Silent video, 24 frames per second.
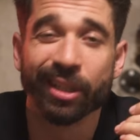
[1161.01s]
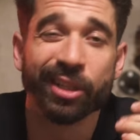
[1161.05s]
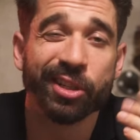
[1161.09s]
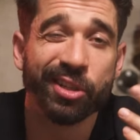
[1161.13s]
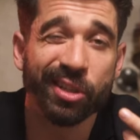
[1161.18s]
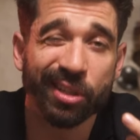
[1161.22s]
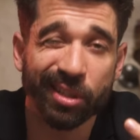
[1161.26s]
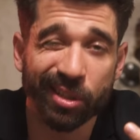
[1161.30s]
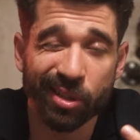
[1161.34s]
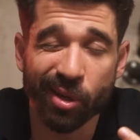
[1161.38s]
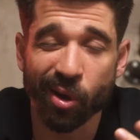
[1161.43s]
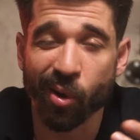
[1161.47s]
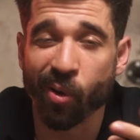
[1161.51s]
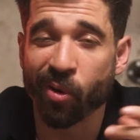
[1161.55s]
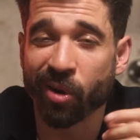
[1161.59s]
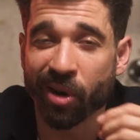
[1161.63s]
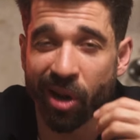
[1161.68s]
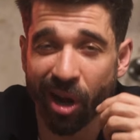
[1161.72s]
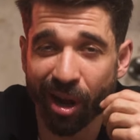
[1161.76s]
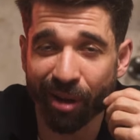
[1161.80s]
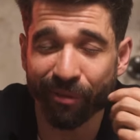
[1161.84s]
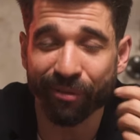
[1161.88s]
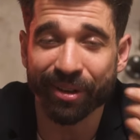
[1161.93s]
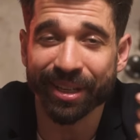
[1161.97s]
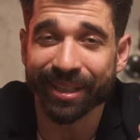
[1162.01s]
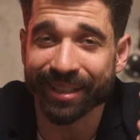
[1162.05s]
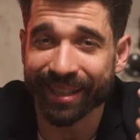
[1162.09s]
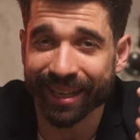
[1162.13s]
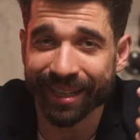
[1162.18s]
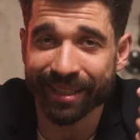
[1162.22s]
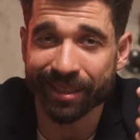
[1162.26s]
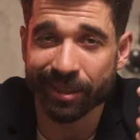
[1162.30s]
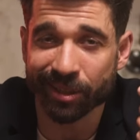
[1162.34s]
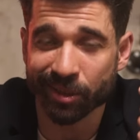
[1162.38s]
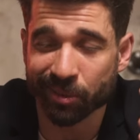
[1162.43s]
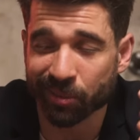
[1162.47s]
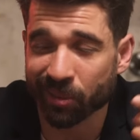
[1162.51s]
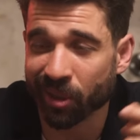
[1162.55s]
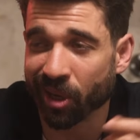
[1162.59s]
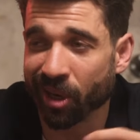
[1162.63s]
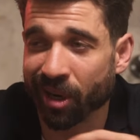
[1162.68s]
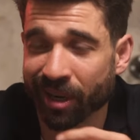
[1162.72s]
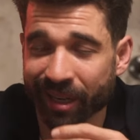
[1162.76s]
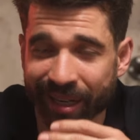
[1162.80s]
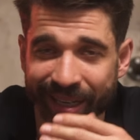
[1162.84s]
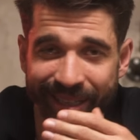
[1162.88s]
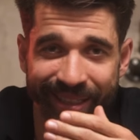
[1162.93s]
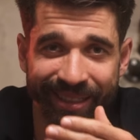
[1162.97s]
Just know coffee tastes
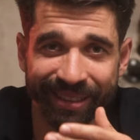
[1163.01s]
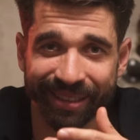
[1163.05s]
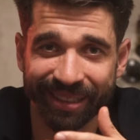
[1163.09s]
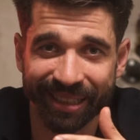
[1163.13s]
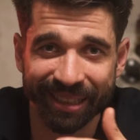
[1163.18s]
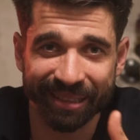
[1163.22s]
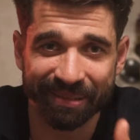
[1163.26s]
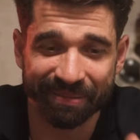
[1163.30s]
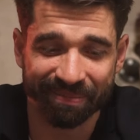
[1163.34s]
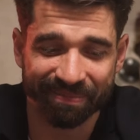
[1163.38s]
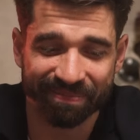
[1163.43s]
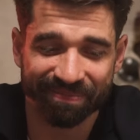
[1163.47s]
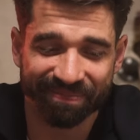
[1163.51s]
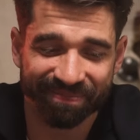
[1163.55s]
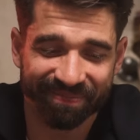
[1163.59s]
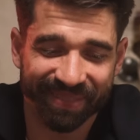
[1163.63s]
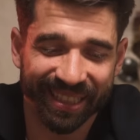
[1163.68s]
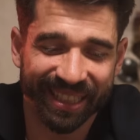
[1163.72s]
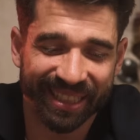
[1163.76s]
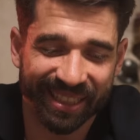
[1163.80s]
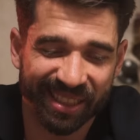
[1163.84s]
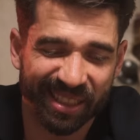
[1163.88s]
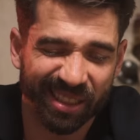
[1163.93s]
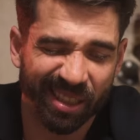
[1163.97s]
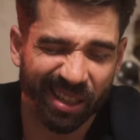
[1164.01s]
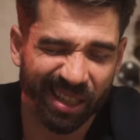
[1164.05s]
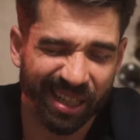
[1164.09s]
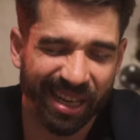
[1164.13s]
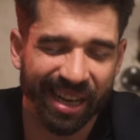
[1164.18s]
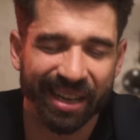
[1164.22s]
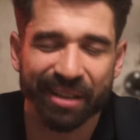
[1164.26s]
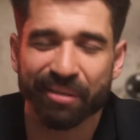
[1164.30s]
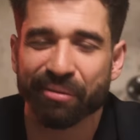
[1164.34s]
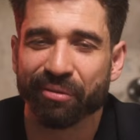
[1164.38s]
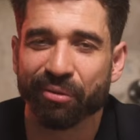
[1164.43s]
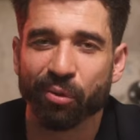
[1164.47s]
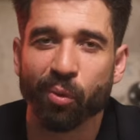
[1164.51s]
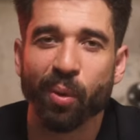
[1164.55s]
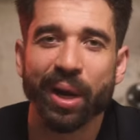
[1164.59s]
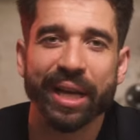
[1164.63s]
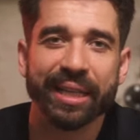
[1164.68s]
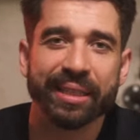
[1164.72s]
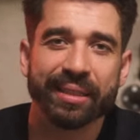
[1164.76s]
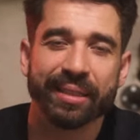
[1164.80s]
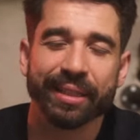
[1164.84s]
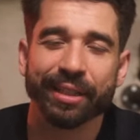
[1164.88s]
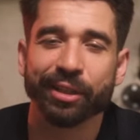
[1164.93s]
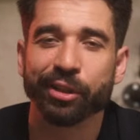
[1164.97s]
wrong and it is kind of
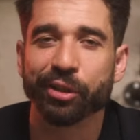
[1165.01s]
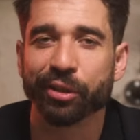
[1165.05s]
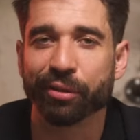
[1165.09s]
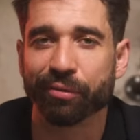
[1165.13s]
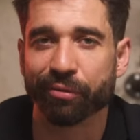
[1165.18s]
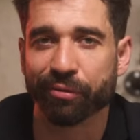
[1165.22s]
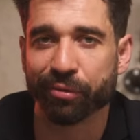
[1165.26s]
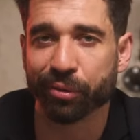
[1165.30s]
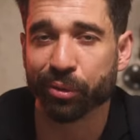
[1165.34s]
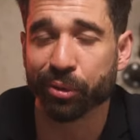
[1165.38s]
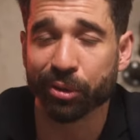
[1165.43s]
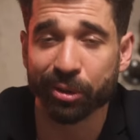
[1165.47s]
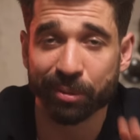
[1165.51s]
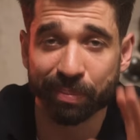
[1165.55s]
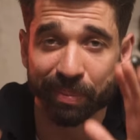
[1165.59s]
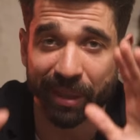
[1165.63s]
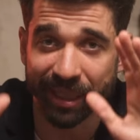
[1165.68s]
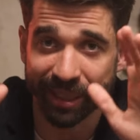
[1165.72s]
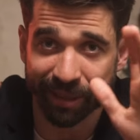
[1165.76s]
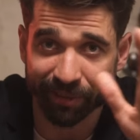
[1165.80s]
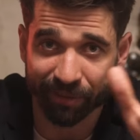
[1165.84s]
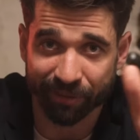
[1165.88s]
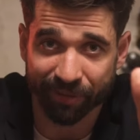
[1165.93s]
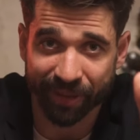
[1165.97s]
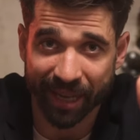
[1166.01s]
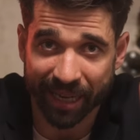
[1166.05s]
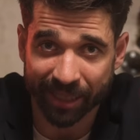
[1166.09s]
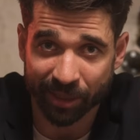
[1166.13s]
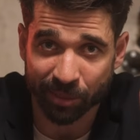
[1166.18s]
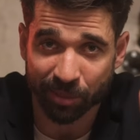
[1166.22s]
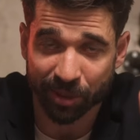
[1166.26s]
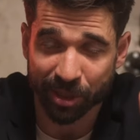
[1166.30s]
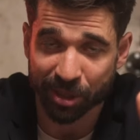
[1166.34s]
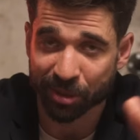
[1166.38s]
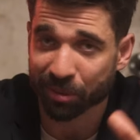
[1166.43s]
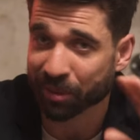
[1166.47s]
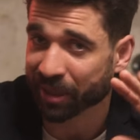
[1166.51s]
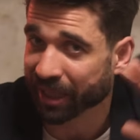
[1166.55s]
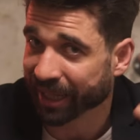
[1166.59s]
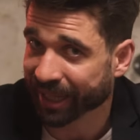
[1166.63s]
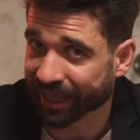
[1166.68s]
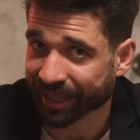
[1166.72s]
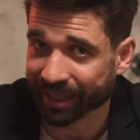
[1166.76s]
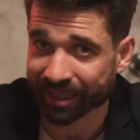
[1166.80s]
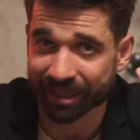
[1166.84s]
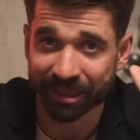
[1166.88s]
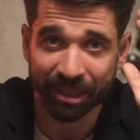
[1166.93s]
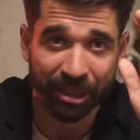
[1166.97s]
wasting good food. But if that's what you
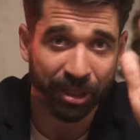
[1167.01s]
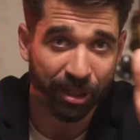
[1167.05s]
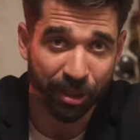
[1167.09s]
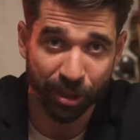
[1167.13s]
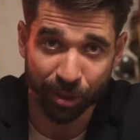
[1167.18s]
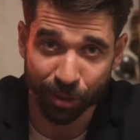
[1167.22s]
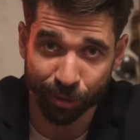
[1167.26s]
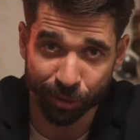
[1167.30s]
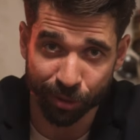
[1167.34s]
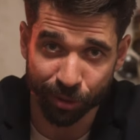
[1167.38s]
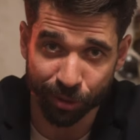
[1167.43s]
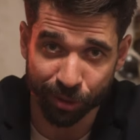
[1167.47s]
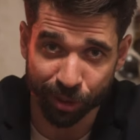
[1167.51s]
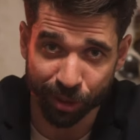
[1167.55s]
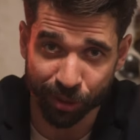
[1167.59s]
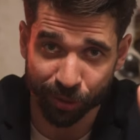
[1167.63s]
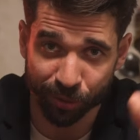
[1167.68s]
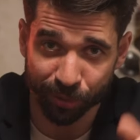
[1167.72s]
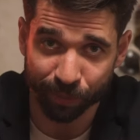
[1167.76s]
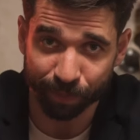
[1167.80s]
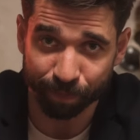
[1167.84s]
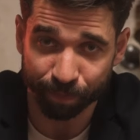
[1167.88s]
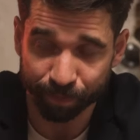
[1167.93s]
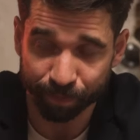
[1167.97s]
like, you do you.